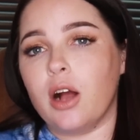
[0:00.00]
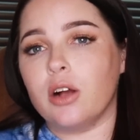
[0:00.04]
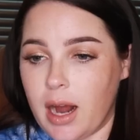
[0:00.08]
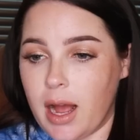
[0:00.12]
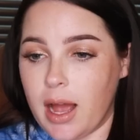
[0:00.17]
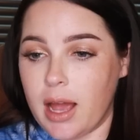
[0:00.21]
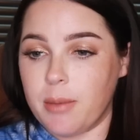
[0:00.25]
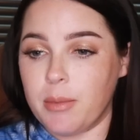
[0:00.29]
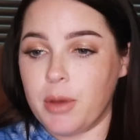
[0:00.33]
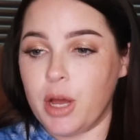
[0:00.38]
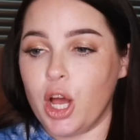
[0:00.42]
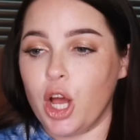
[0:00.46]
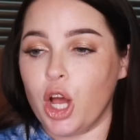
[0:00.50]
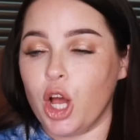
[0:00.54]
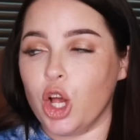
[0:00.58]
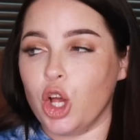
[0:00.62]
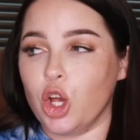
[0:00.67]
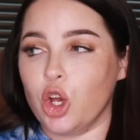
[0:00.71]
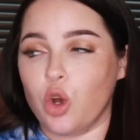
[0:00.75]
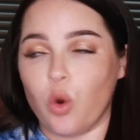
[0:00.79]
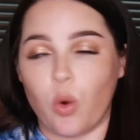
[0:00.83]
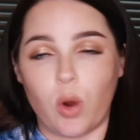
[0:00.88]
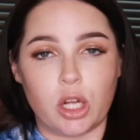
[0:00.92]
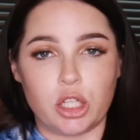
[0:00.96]
And I'm
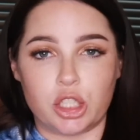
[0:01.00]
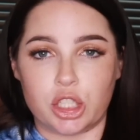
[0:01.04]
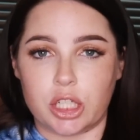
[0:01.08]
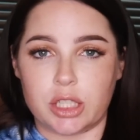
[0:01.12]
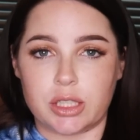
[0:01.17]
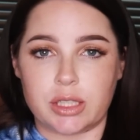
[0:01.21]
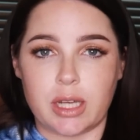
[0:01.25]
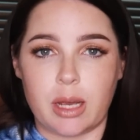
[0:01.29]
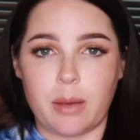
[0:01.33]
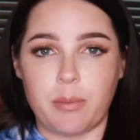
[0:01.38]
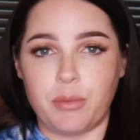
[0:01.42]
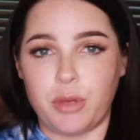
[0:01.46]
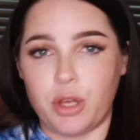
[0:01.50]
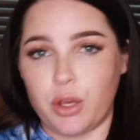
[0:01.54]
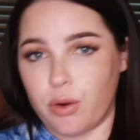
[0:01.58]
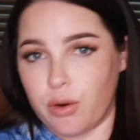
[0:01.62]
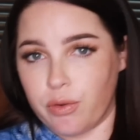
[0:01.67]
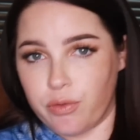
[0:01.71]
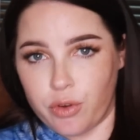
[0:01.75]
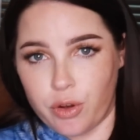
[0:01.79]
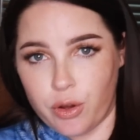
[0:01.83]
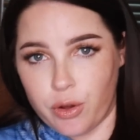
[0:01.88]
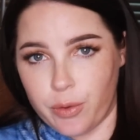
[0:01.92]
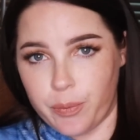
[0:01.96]
gorgeous and
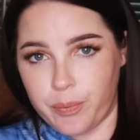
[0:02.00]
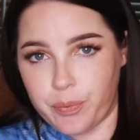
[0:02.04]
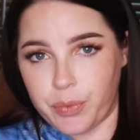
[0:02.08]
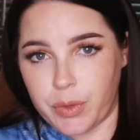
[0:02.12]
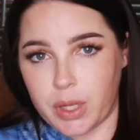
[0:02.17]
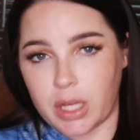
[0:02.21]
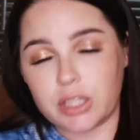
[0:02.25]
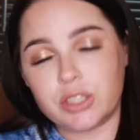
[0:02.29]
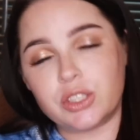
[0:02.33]
beautiful.